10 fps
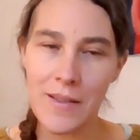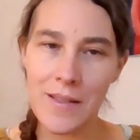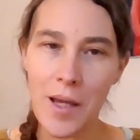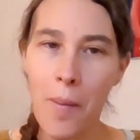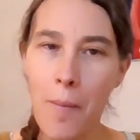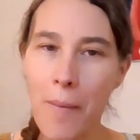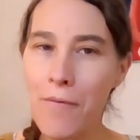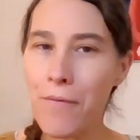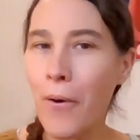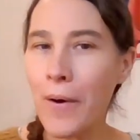some
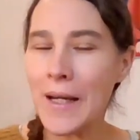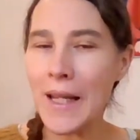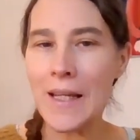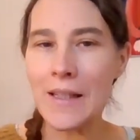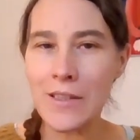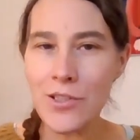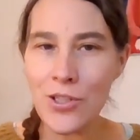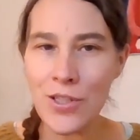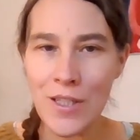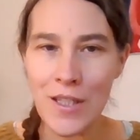foreign
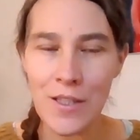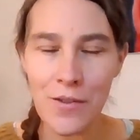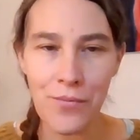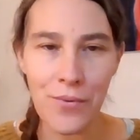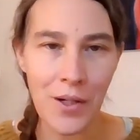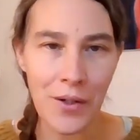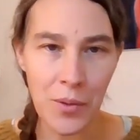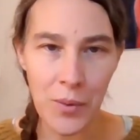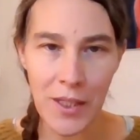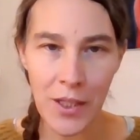energy
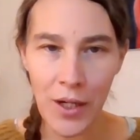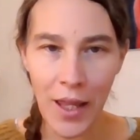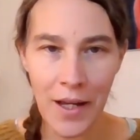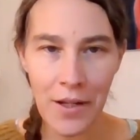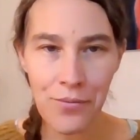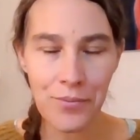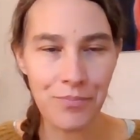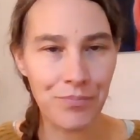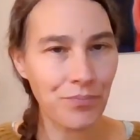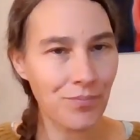interfering with your life,
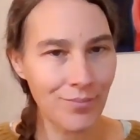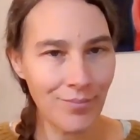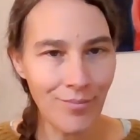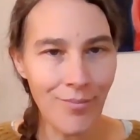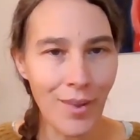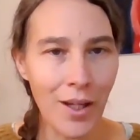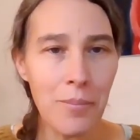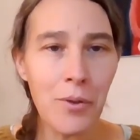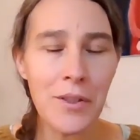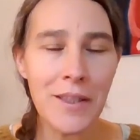
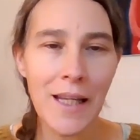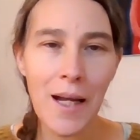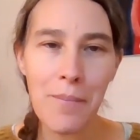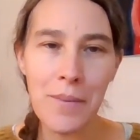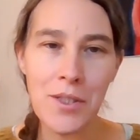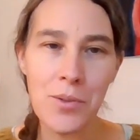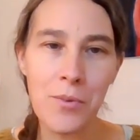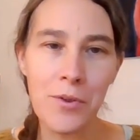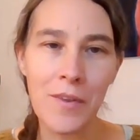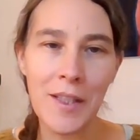I'm more than happy to
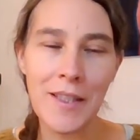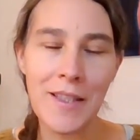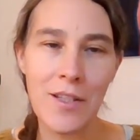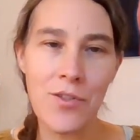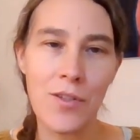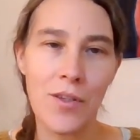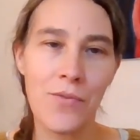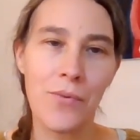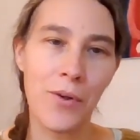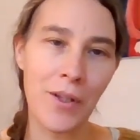provide
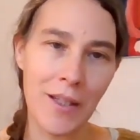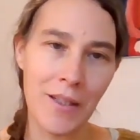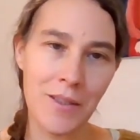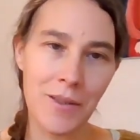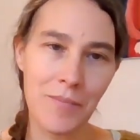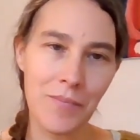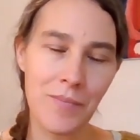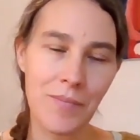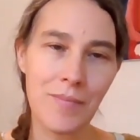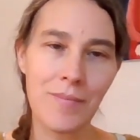sessions for that.
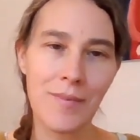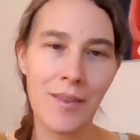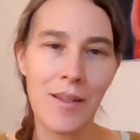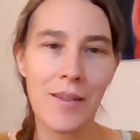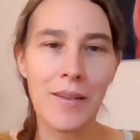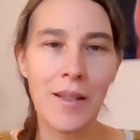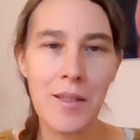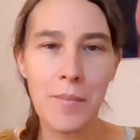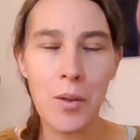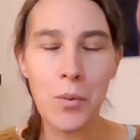
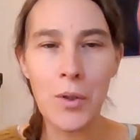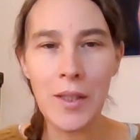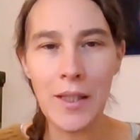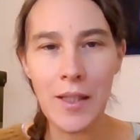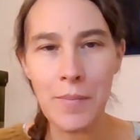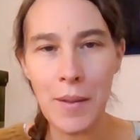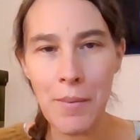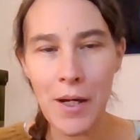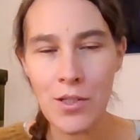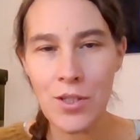That's my work, that's my
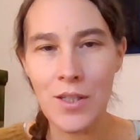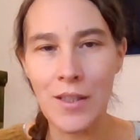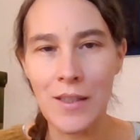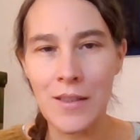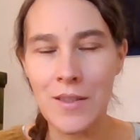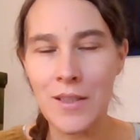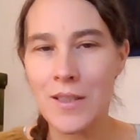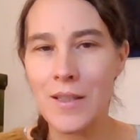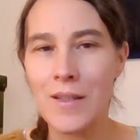passion. And